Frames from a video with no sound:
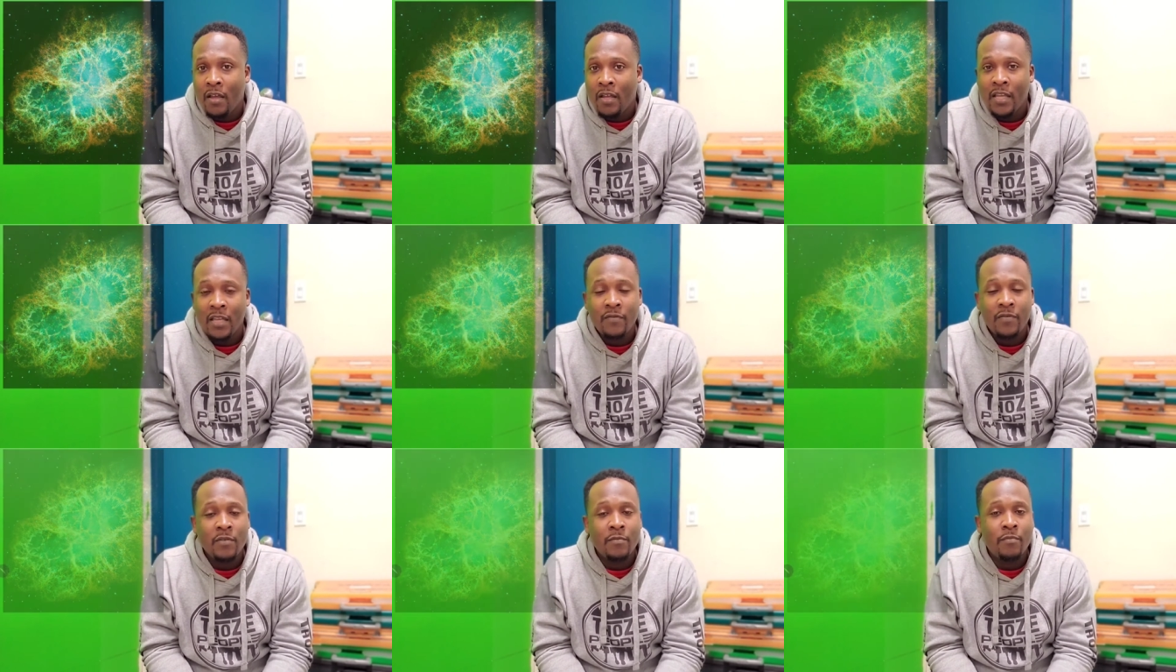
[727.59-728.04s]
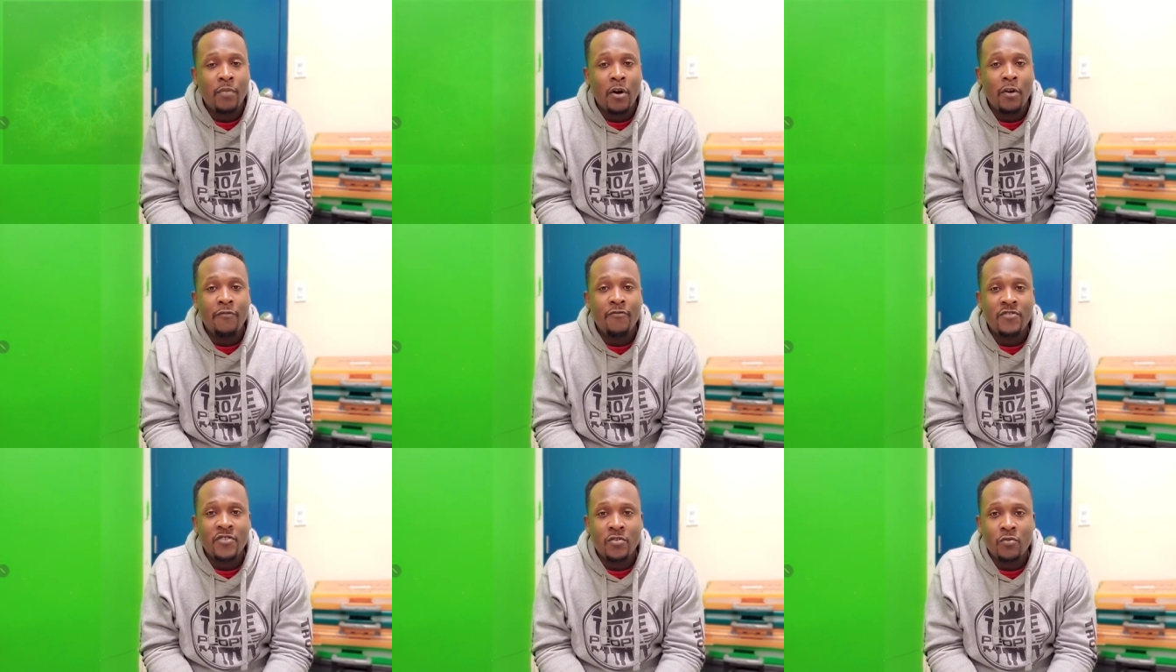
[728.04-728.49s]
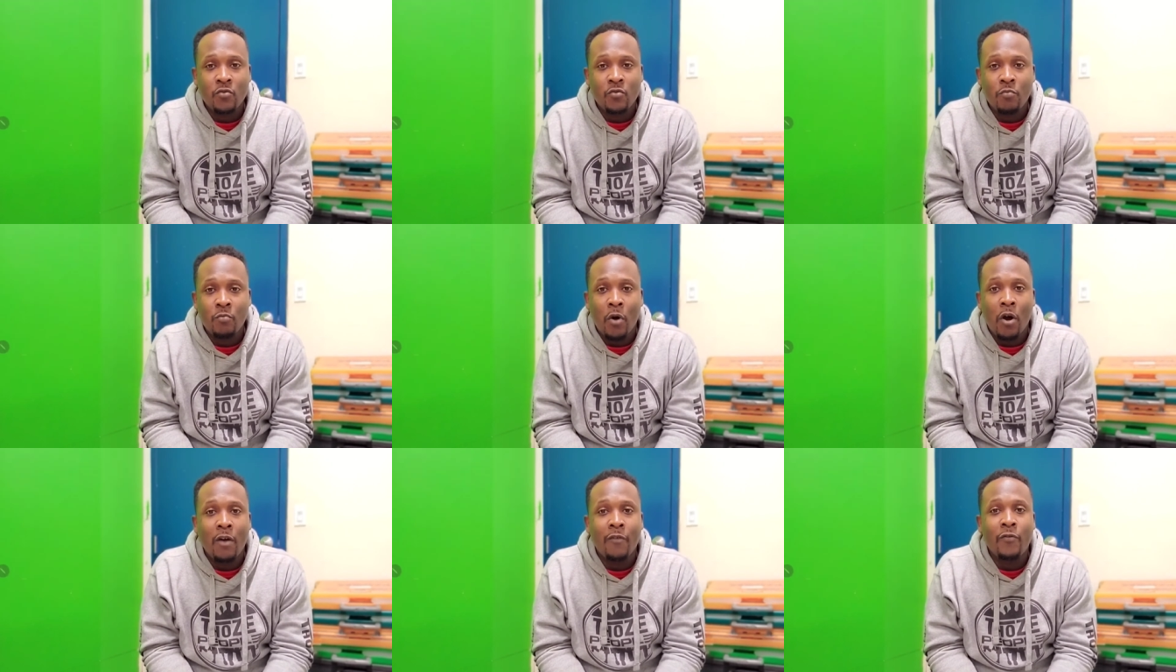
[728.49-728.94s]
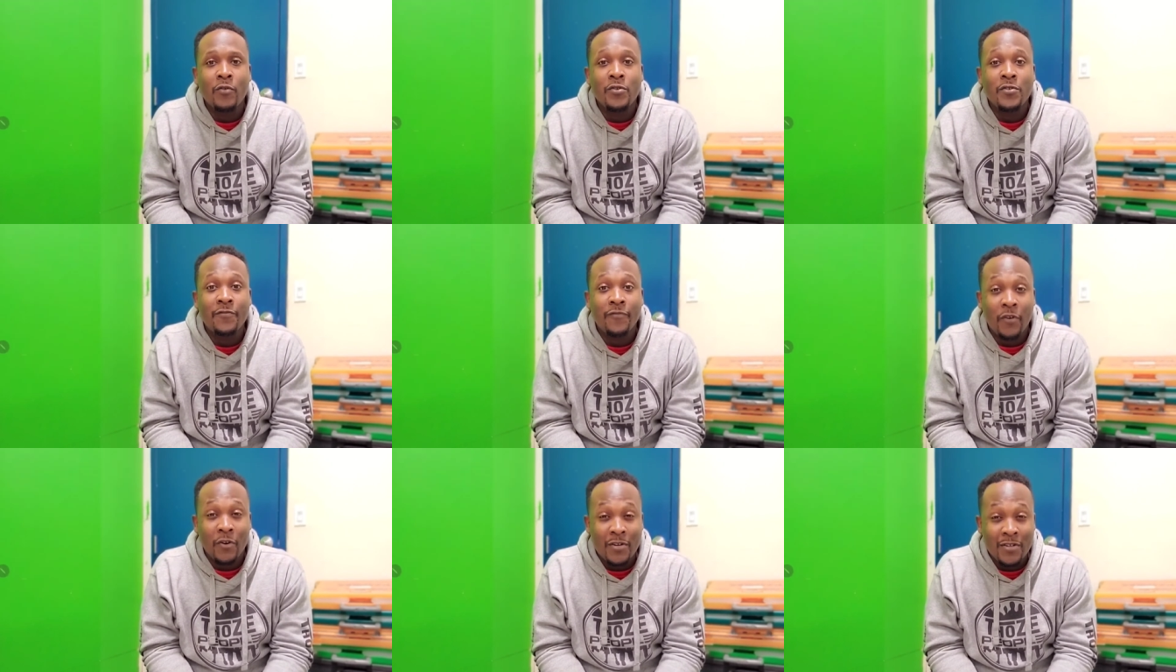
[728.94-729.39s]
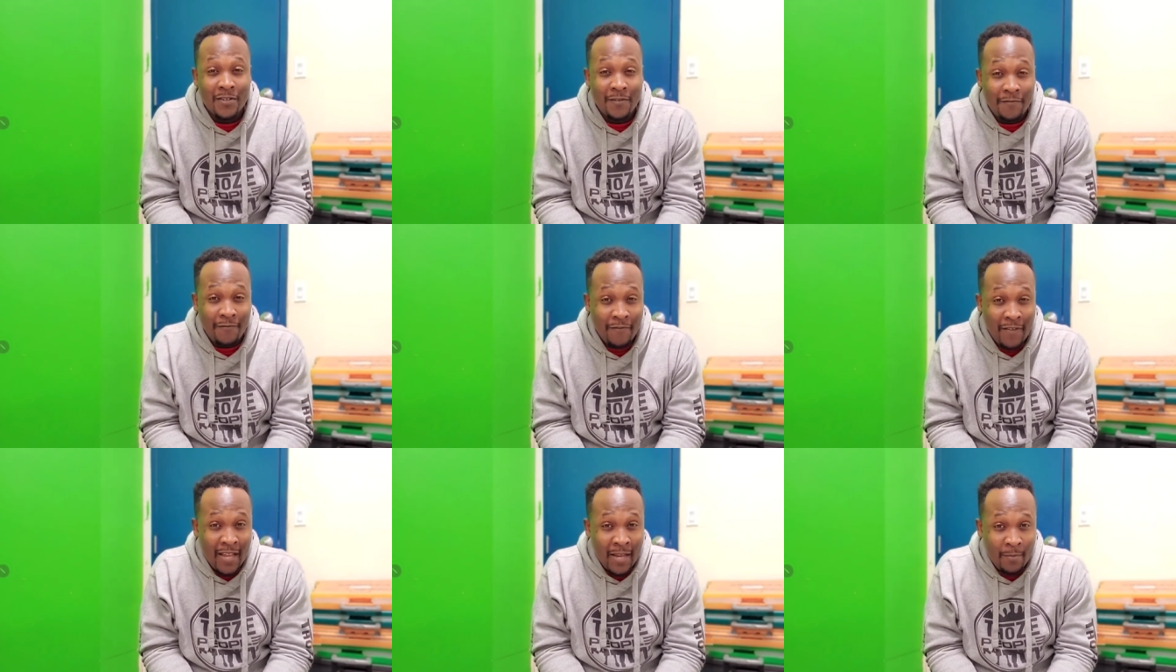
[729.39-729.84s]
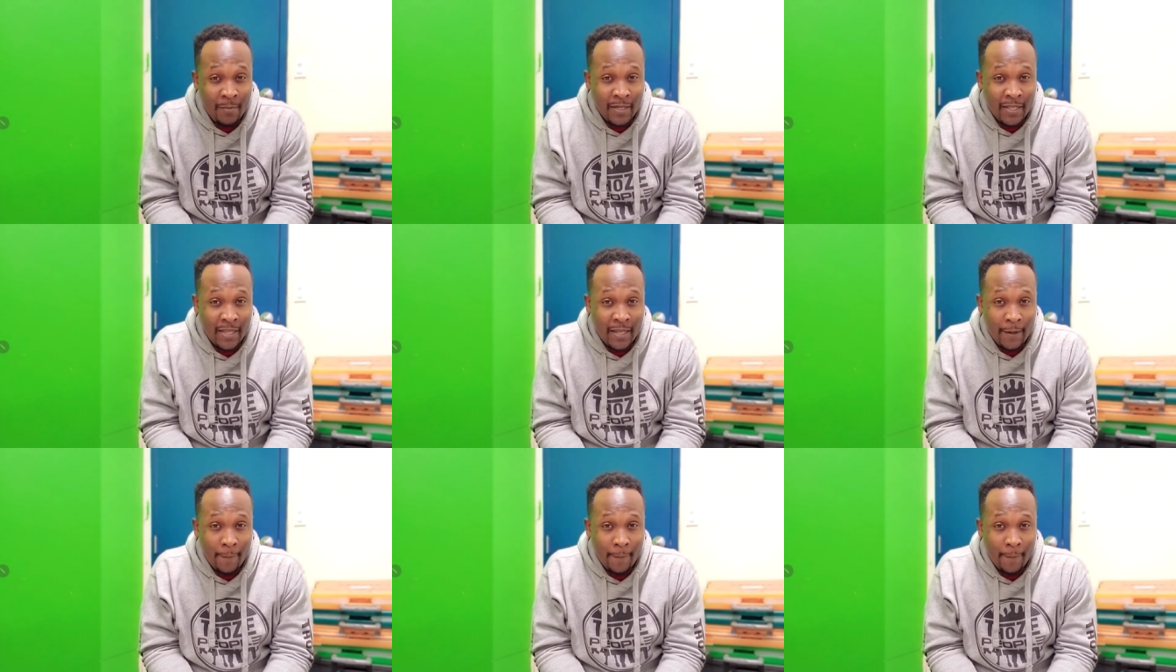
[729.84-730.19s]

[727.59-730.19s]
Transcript: giving birth to Marvel's first family.